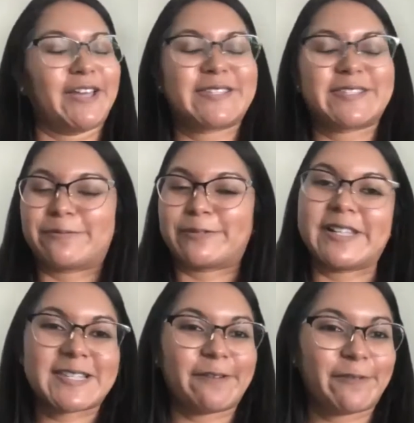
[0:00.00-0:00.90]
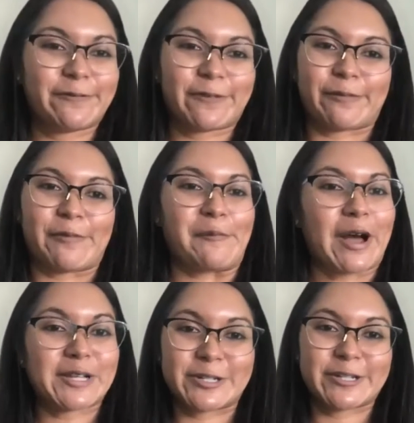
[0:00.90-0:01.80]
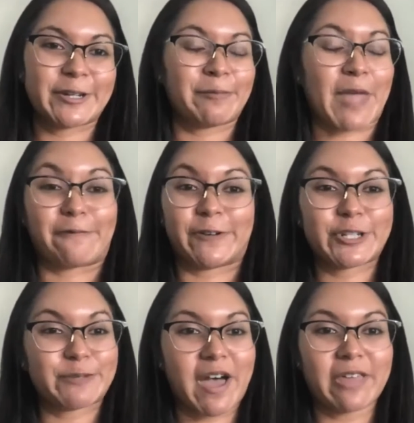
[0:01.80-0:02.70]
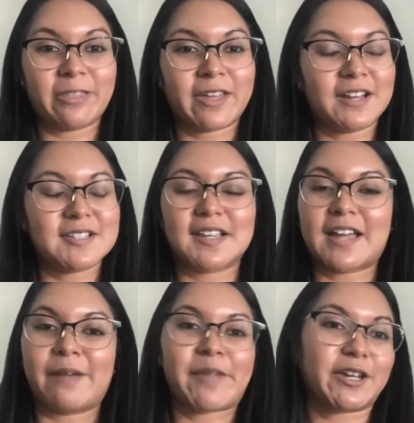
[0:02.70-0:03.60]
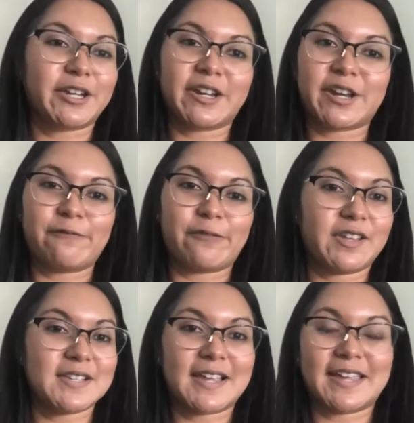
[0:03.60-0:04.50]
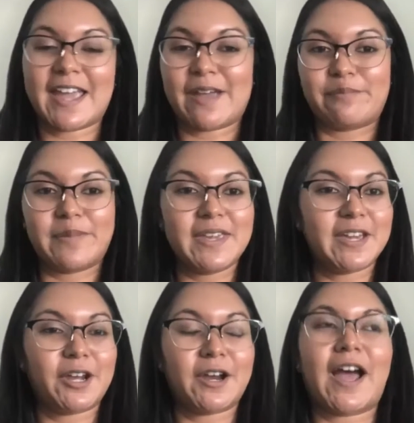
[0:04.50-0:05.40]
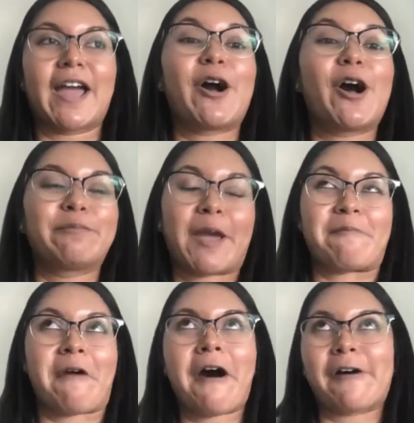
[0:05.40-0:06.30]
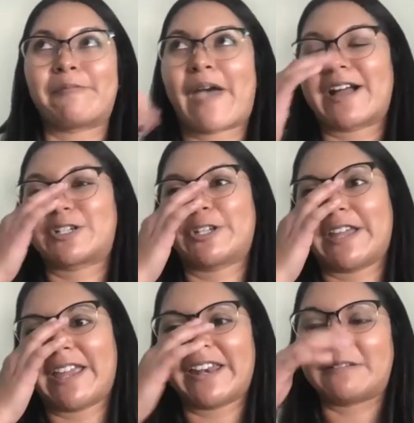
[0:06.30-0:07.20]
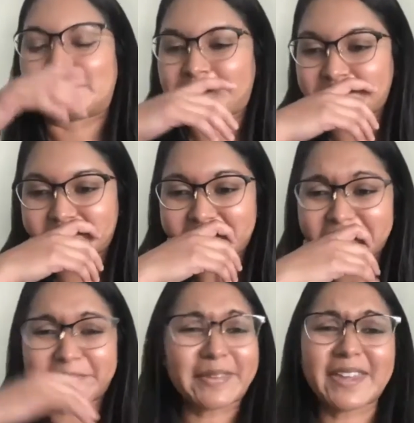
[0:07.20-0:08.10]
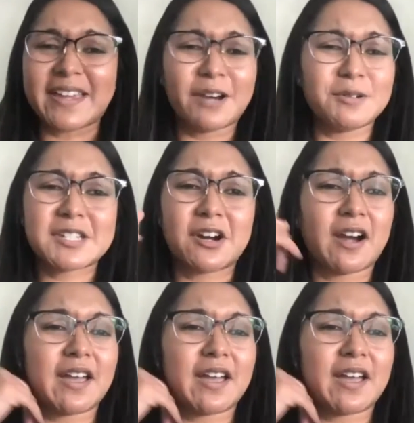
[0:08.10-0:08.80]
I really suffered from imposter syndrome that first month. Like, I was like, I'm not good enough for this. I can't be here. I called my mom actually, and I was